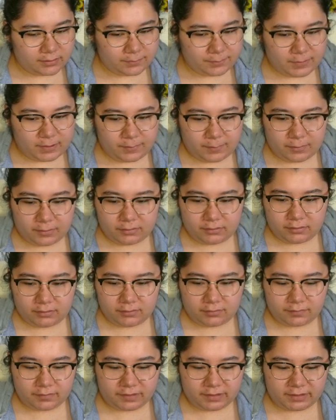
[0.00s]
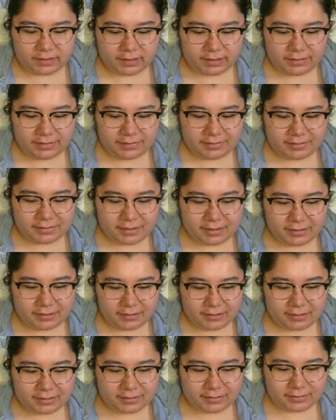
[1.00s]
people don't realize that
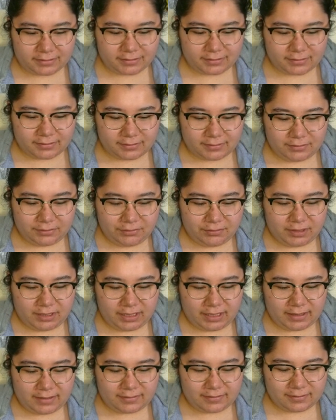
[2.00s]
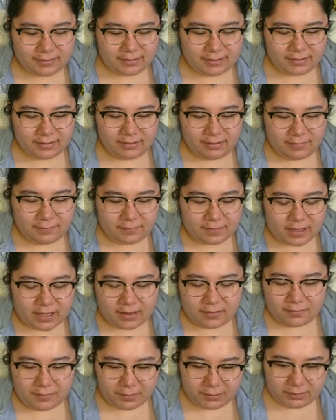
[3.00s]
like you can't if
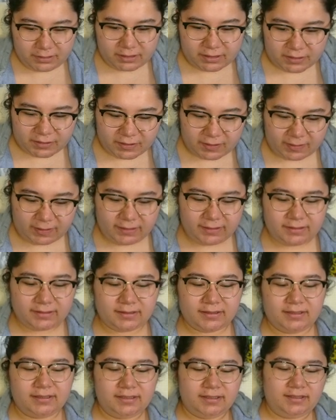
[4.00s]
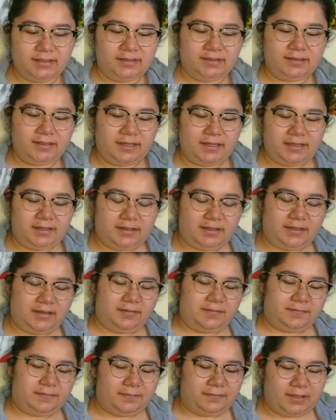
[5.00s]
that were a thing, like
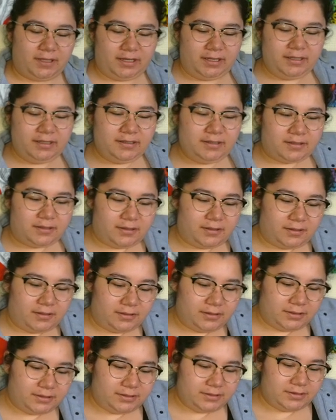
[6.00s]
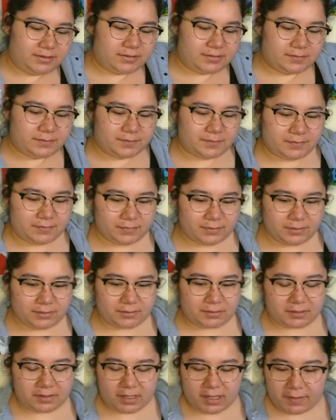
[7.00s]
if flying cars
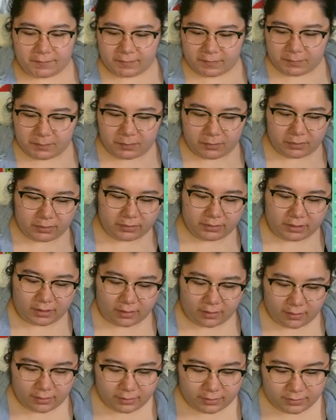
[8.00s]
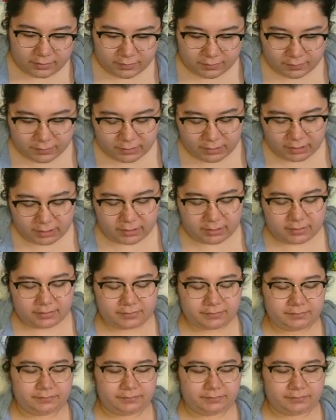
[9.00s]
or hoverboard cars were like